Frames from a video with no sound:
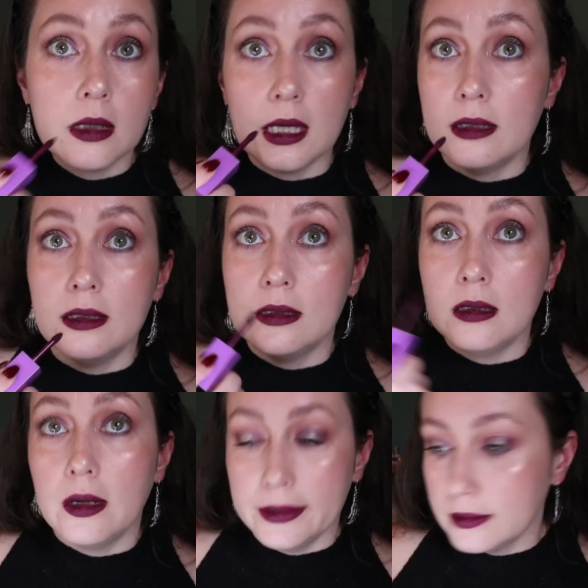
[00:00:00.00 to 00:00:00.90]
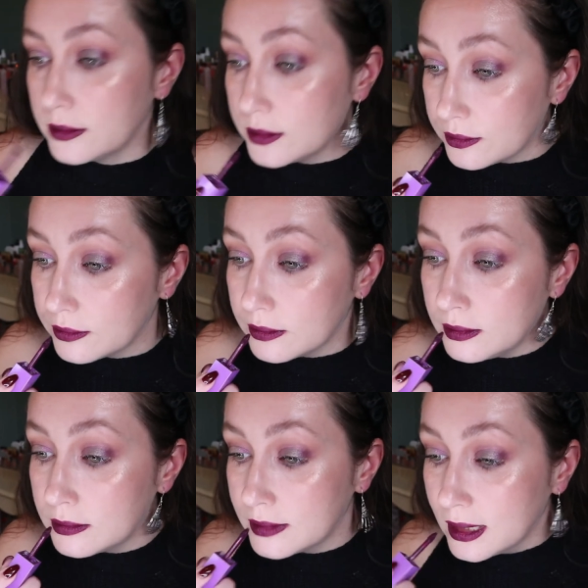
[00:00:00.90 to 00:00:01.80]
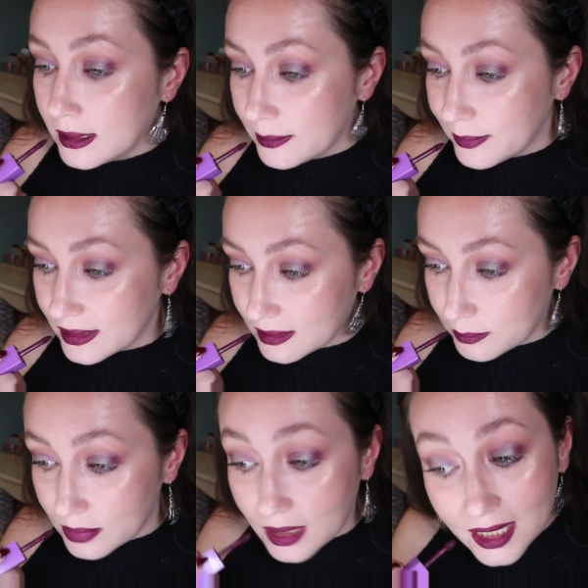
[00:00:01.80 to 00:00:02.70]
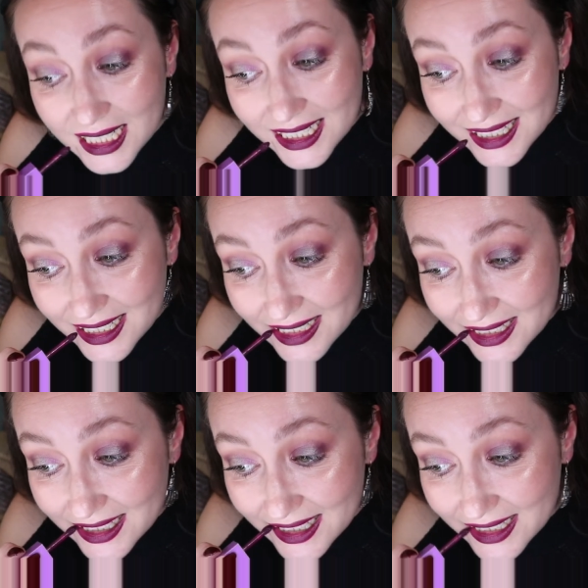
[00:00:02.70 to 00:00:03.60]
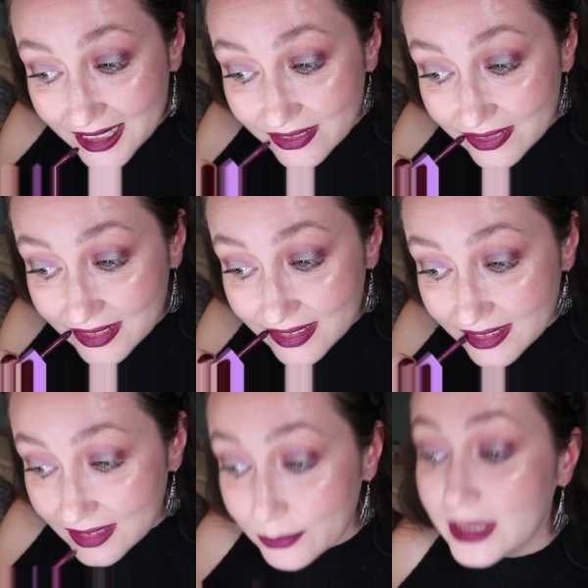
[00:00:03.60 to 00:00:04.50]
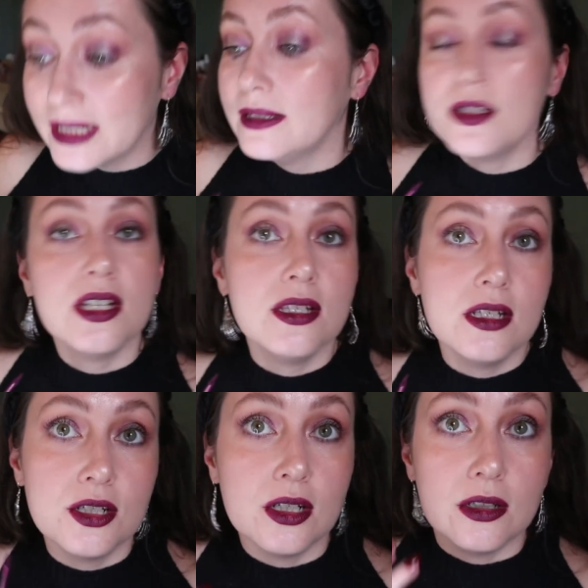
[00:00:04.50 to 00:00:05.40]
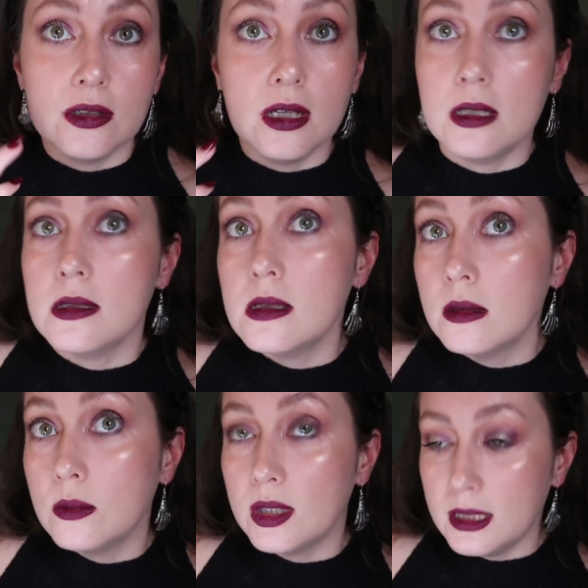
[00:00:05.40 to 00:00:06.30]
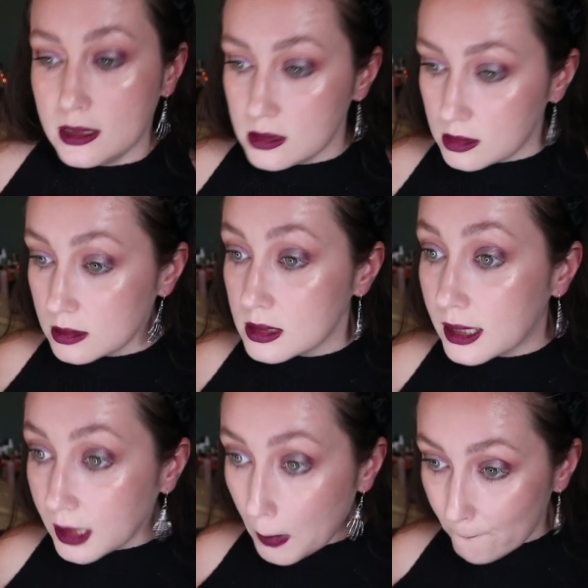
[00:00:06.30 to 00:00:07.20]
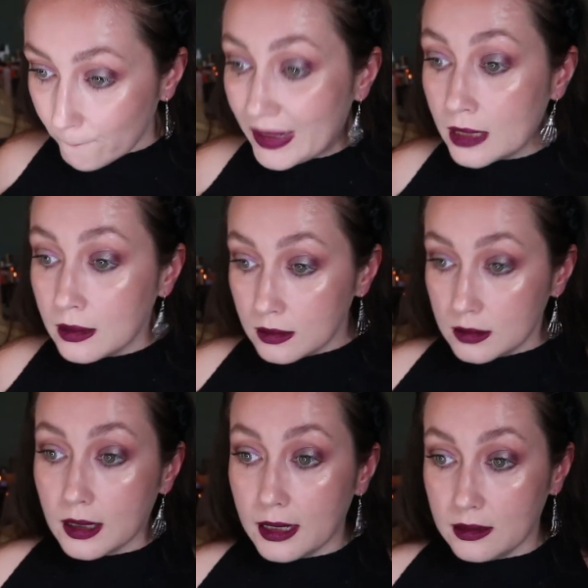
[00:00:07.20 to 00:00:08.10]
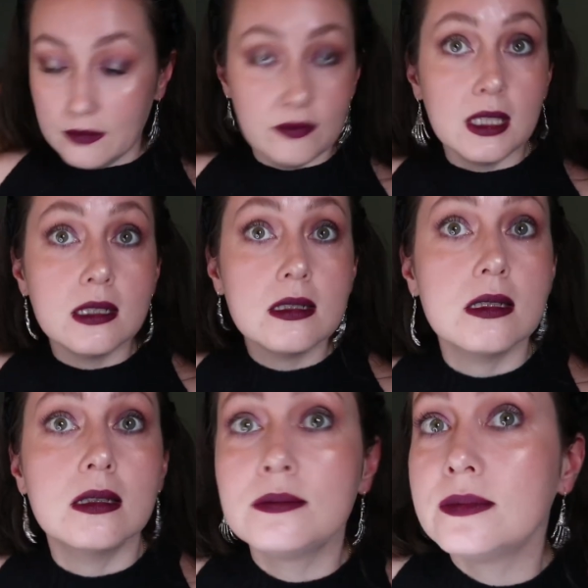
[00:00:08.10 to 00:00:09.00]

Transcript: Okay, I did not do my lip line evenly, but just to show you guys what this looks like. I love this.